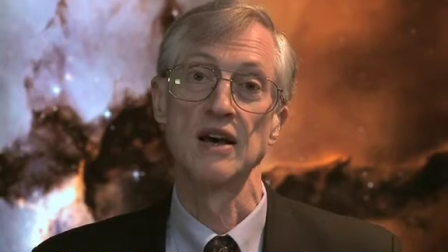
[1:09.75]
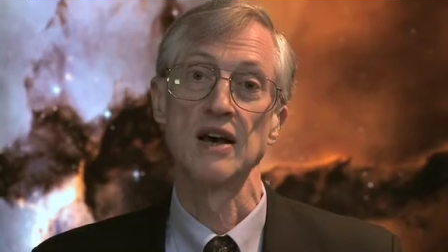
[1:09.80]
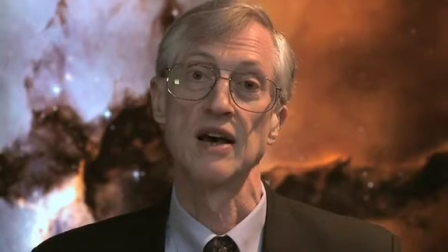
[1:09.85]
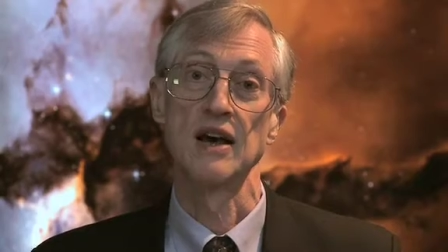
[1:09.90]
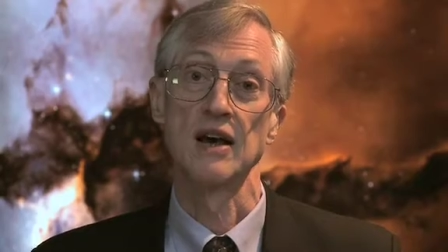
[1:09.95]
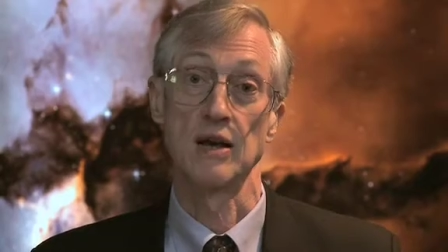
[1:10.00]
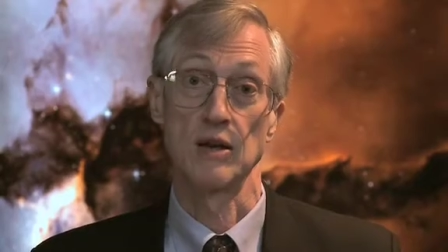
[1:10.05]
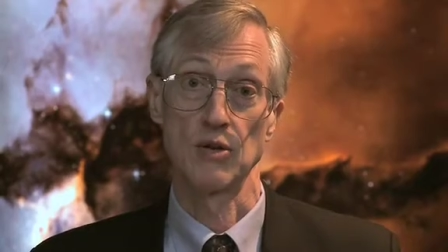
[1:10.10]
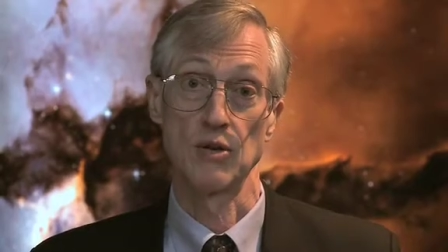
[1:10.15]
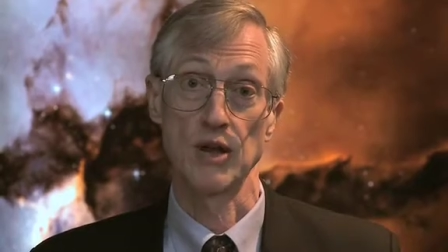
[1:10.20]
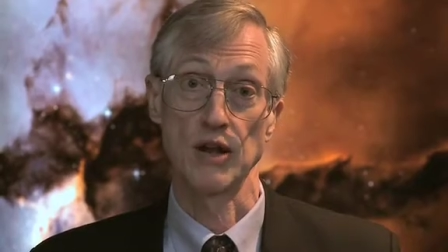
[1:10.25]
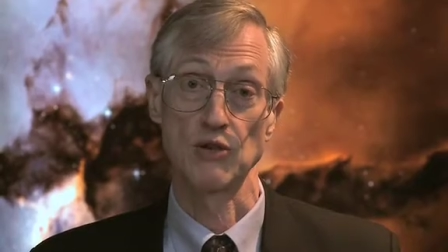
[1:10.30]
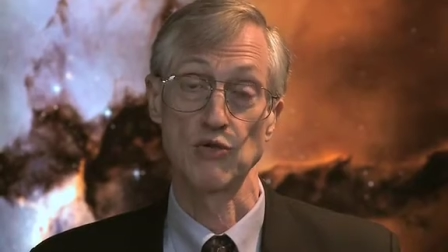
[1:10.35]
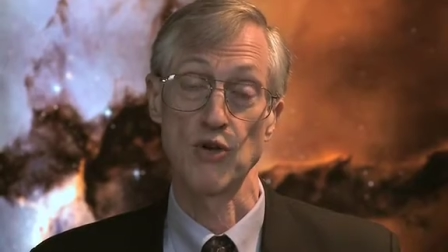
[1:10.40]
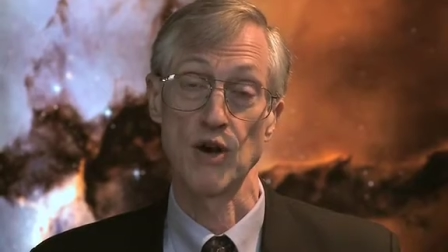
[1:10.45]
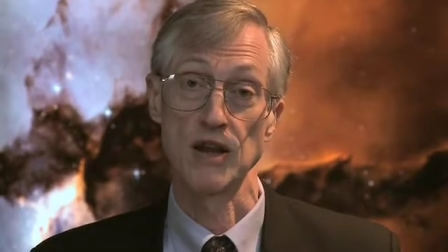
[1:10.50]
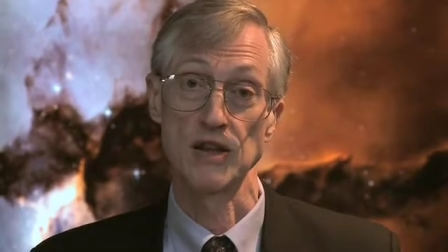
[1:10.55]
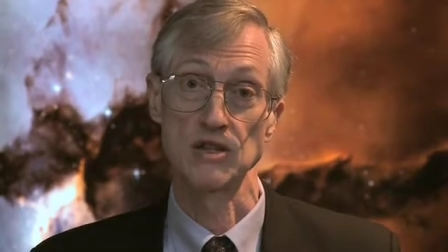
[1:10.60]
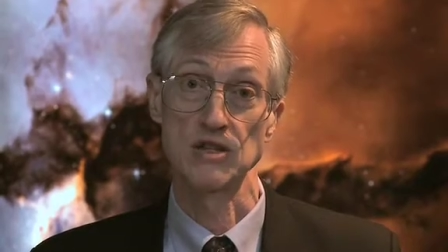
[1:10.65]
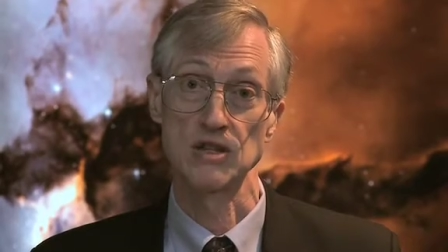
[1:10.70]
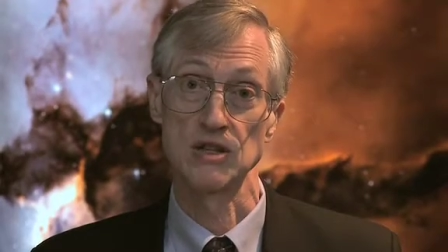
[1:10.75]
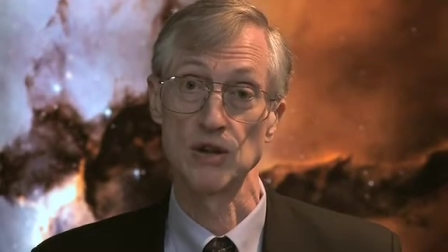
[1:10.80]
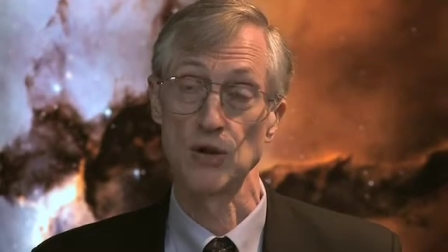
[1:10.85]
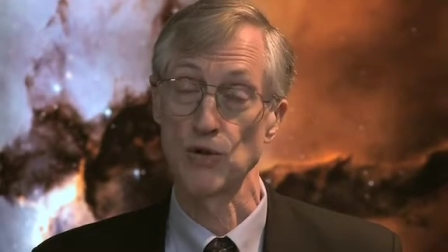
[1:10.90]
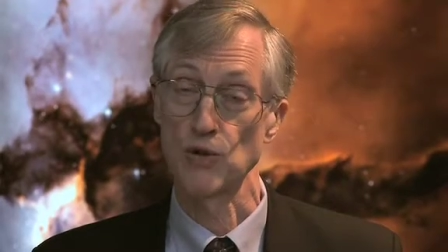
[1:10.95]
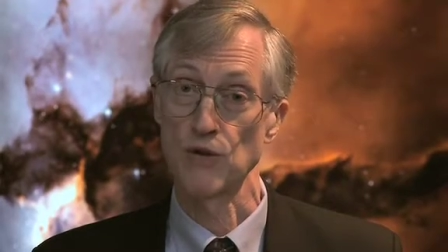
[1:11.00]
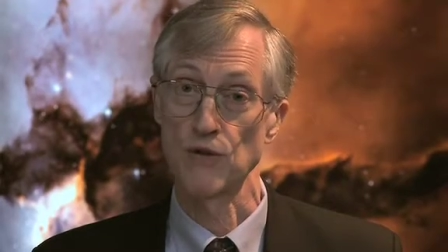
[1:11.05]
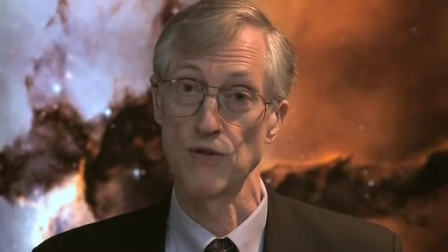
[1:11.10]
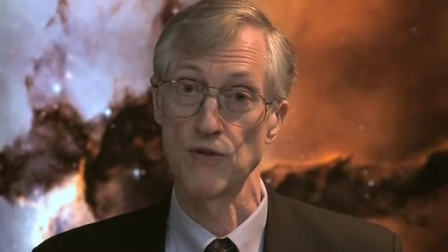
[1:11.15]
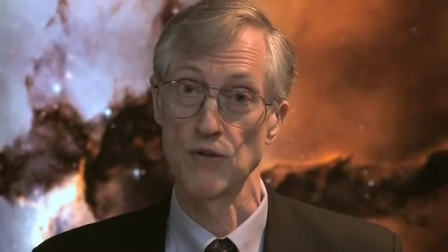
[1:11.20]
uh, electrons and
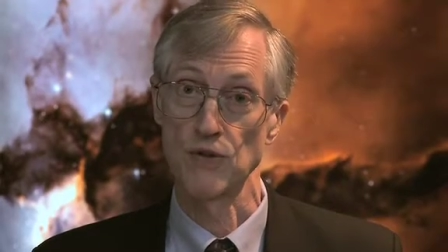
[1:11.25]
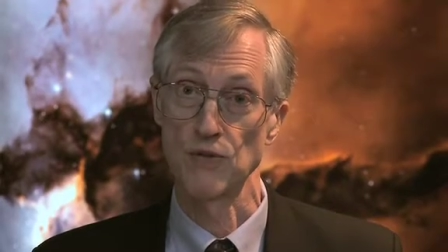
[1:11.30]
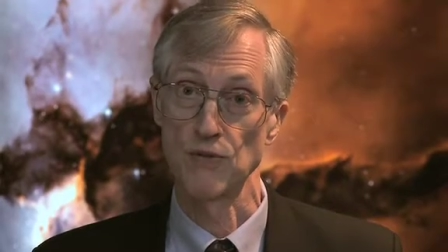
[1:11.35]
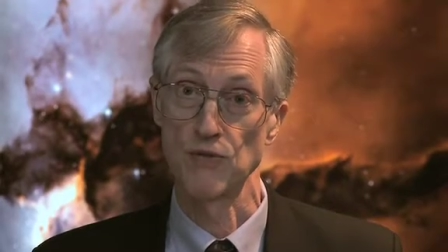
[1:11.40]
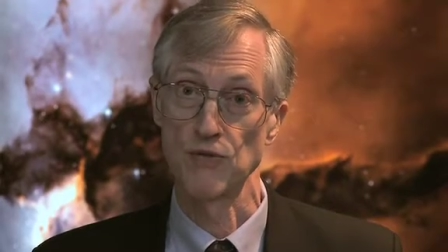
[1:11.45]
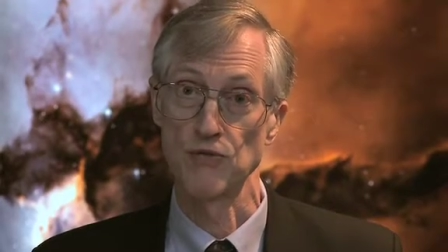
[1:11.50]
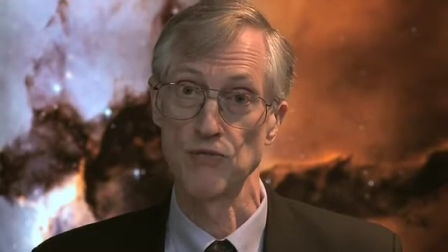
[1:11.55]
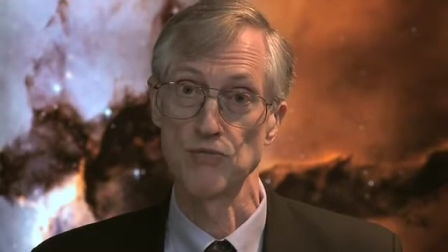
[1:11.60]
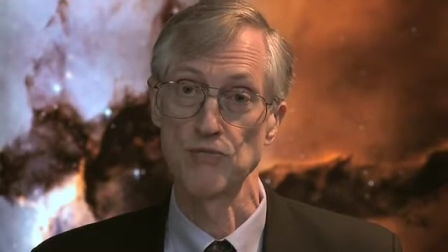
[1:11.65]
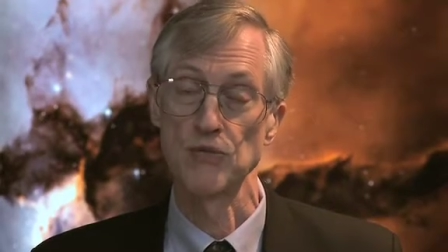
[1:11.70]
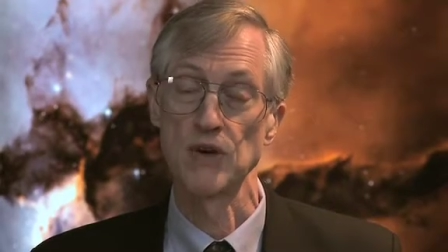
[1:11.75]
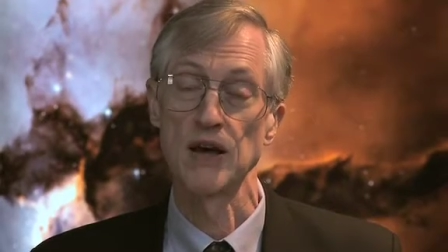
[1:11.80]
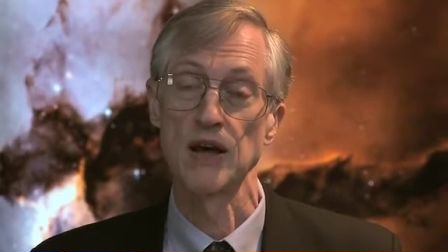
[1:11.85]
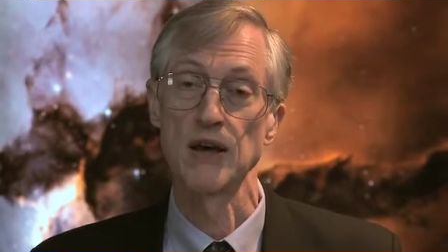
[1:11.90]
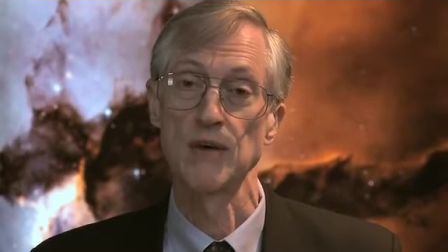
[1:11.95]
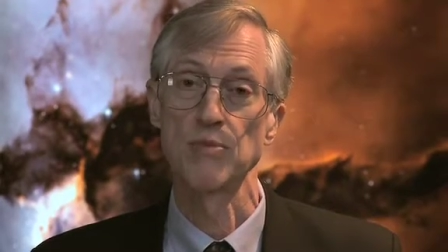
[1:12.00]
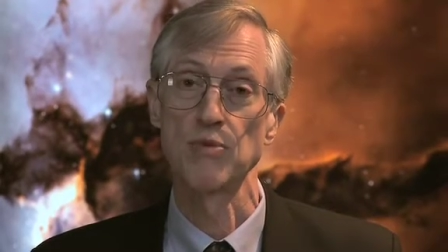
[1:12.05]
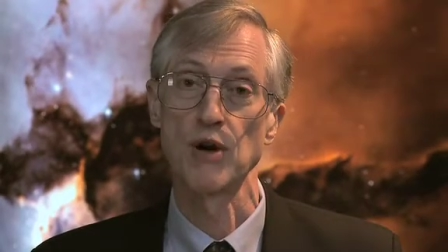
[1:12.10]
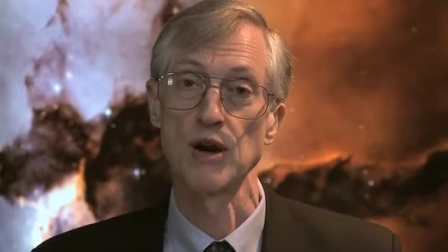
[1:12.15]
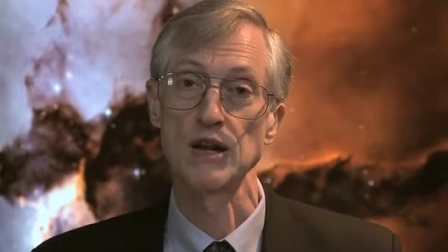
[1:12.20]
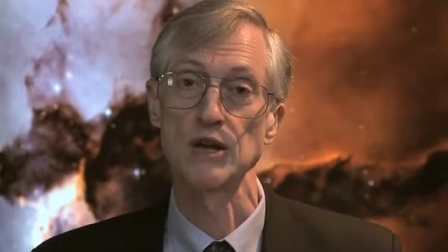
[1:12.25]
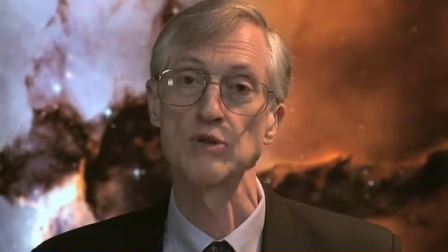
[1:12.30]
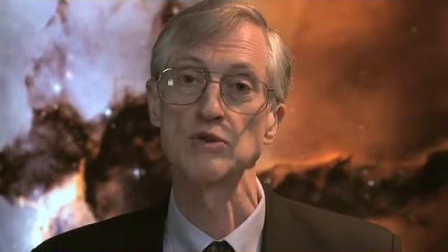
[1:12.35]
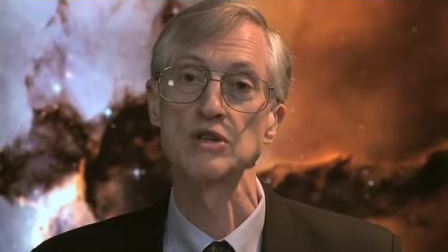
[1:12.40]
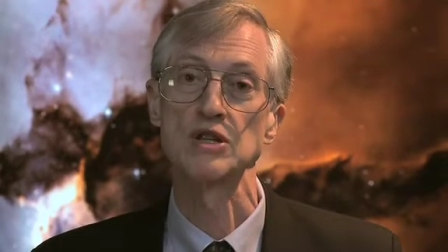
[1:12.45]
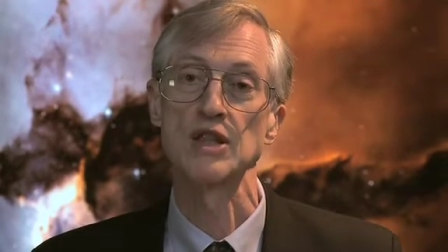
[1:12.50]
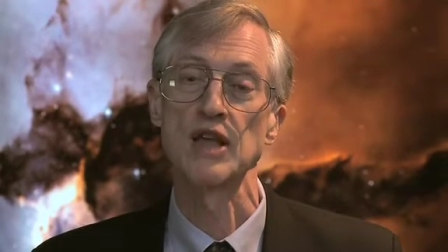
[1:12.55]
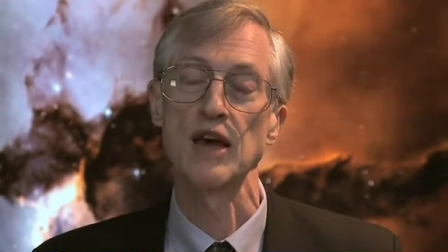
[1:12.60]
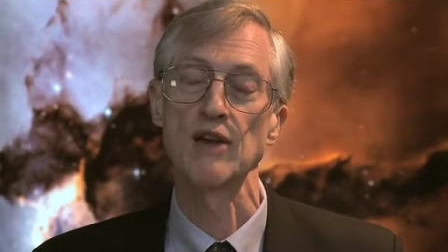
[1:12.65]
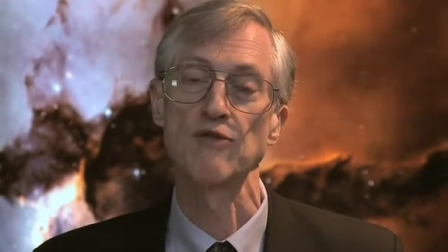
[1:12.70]
other uh,
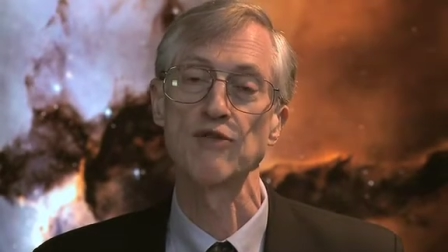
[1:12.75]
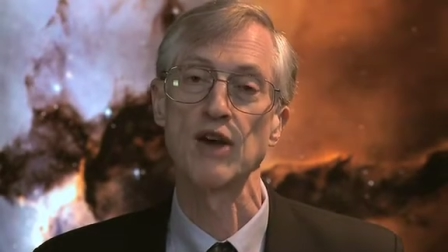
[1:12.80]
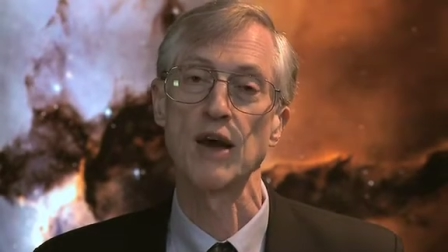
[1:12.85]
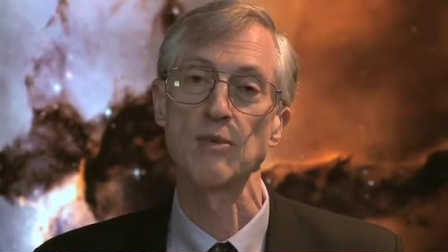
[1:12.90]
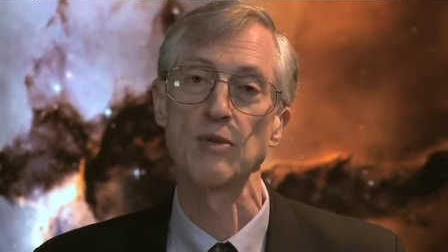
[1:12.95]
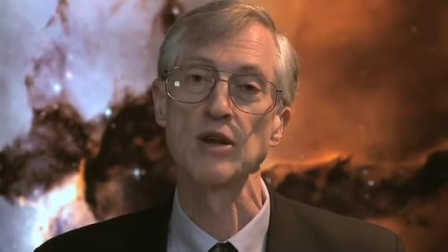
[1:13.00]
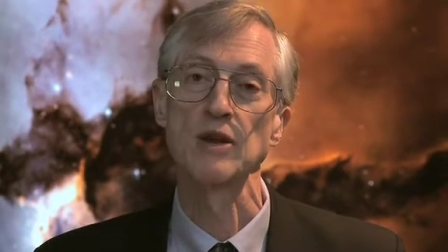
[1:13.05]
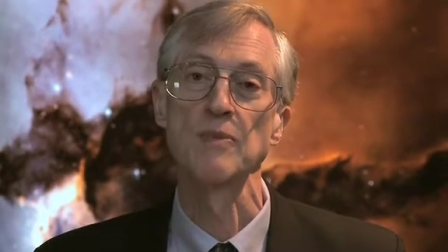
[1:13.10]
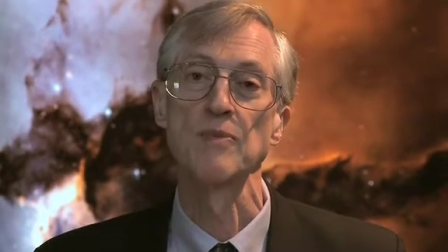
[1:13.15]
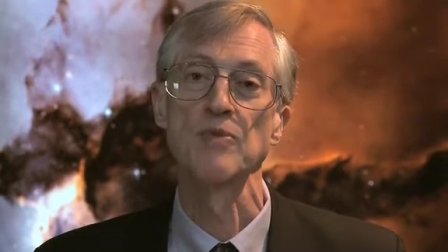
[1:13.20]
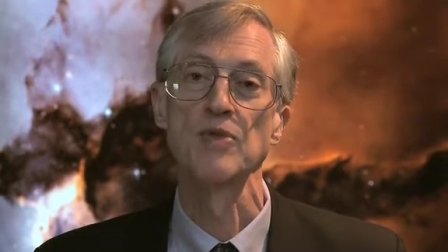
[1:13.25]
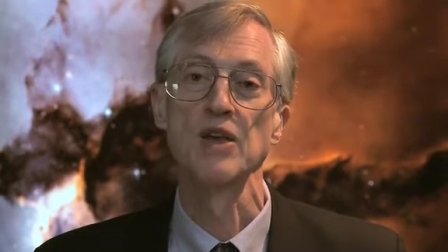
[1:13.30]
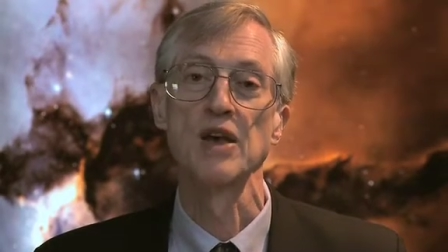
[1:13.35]
particles in that family.